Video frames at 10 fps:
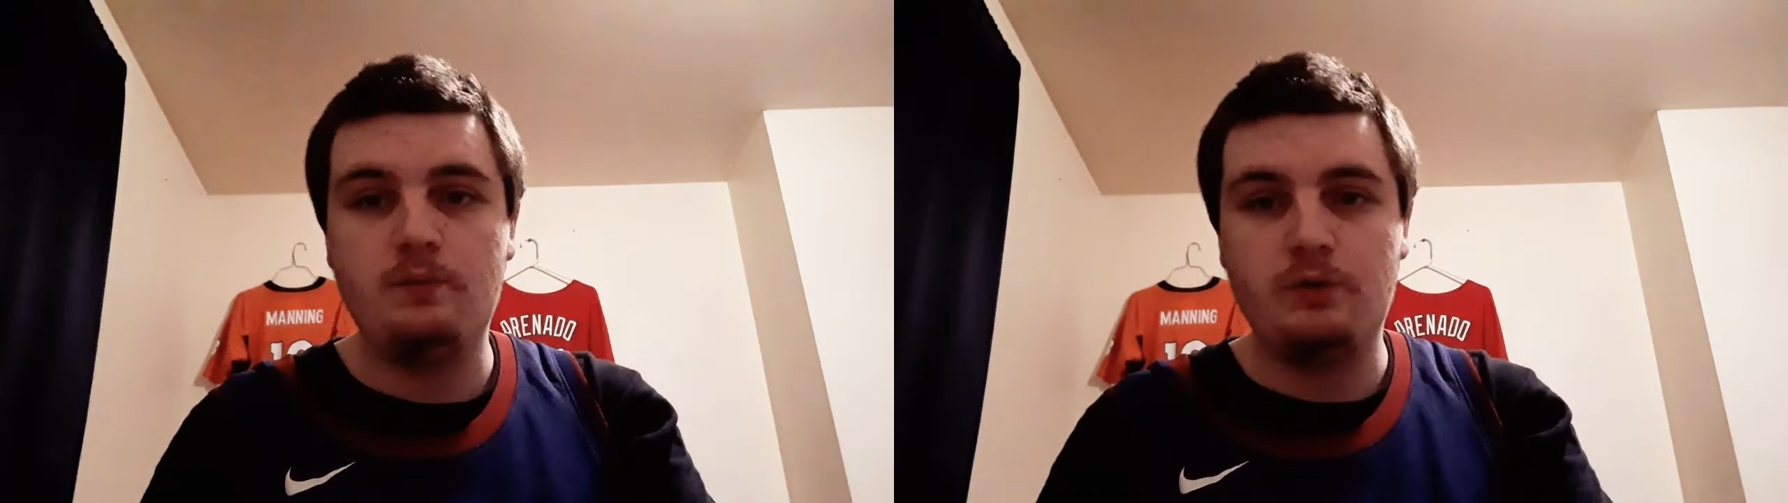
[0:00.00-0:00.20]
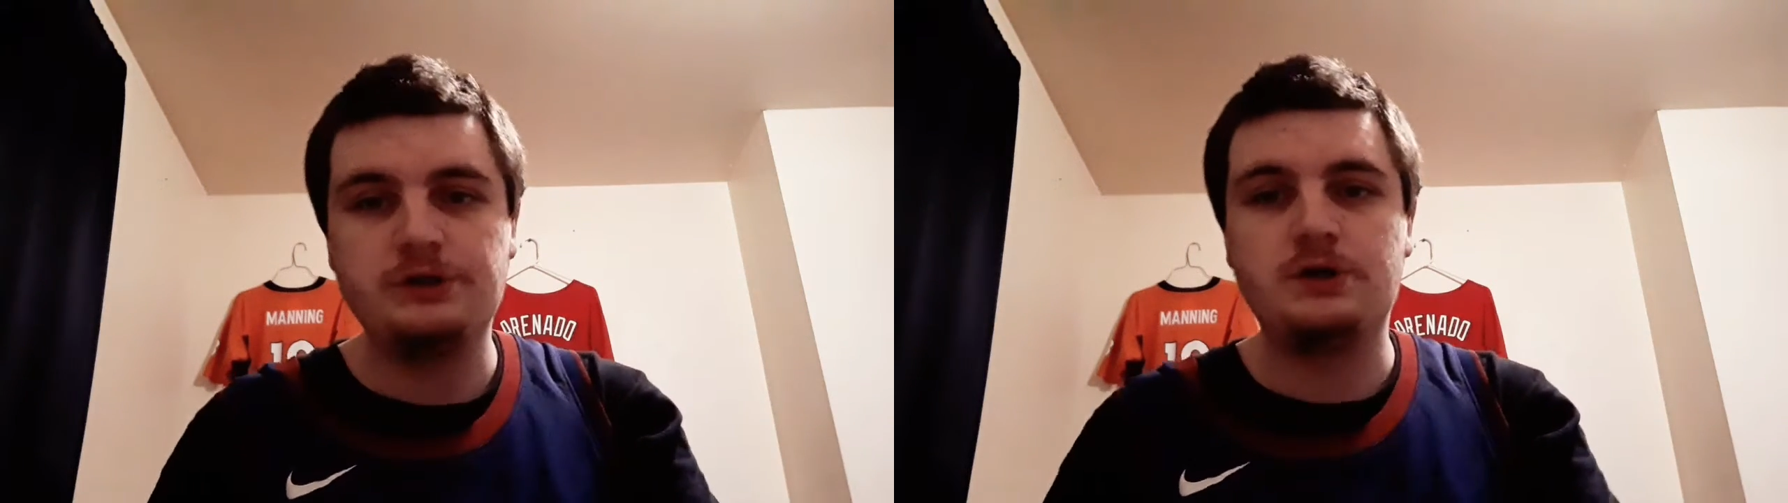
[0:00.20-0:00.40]

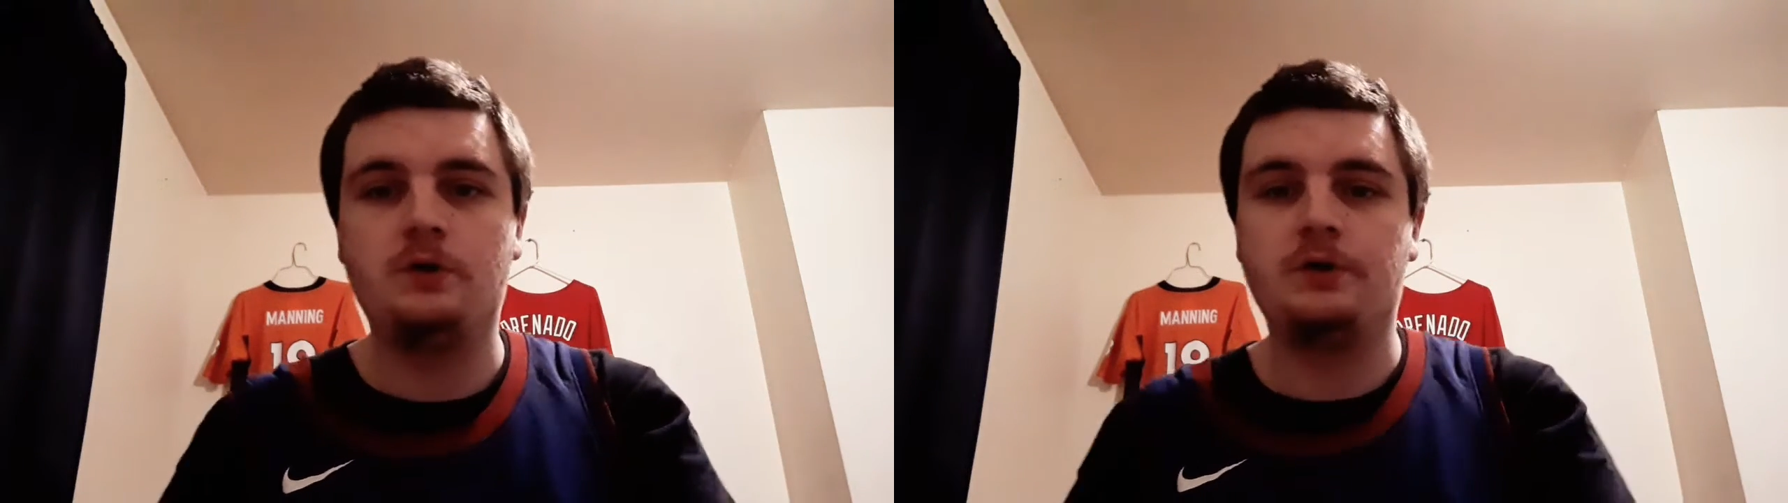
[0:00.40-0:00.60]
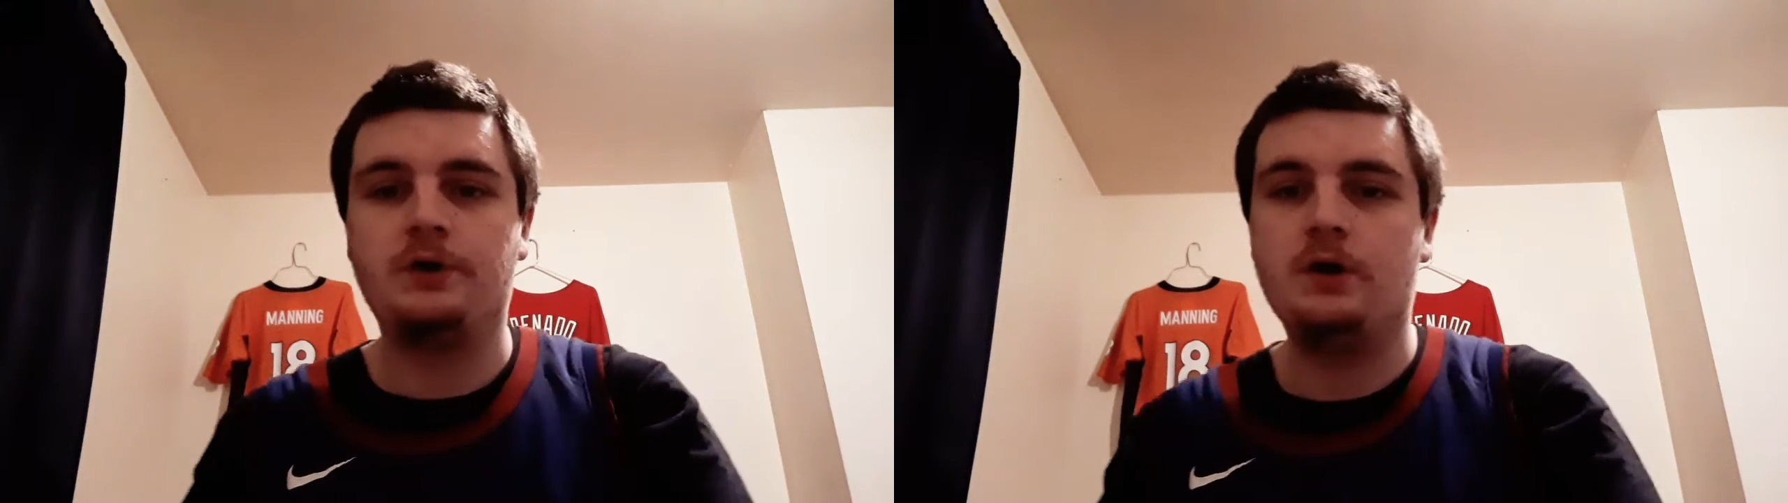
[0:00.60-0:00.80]
What's
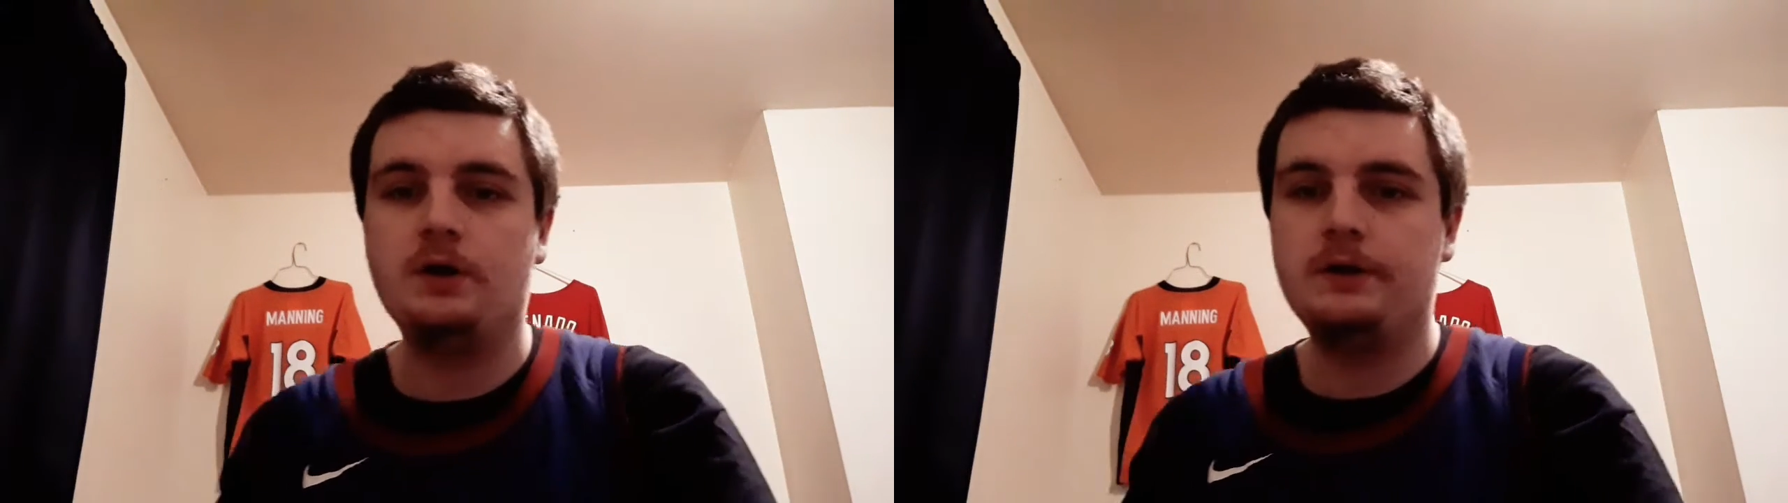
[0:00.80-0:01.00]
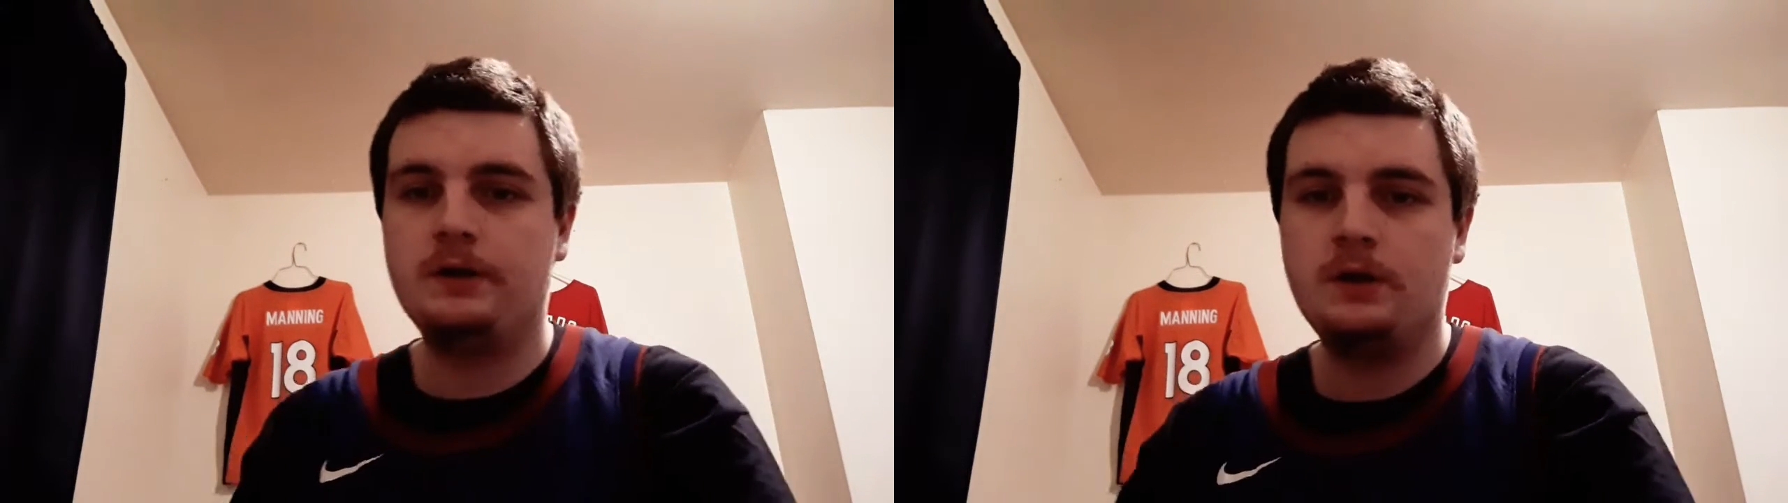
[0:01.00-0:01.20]
going
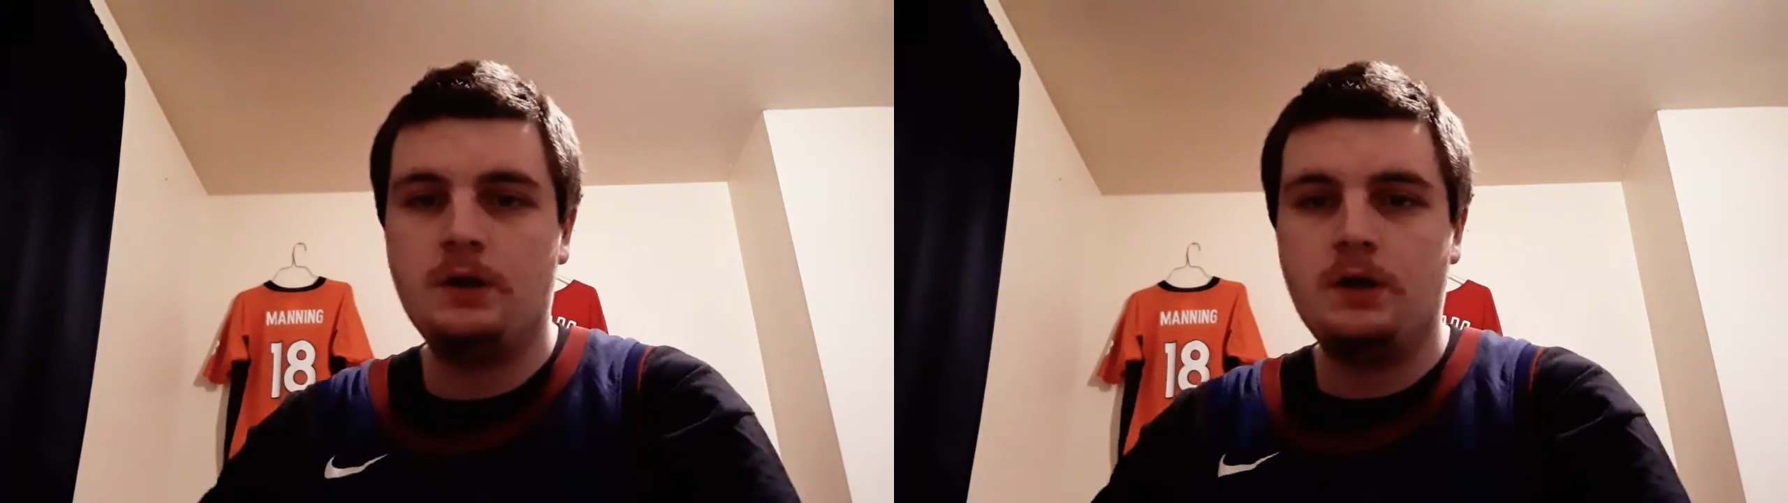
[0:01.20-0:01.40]
on?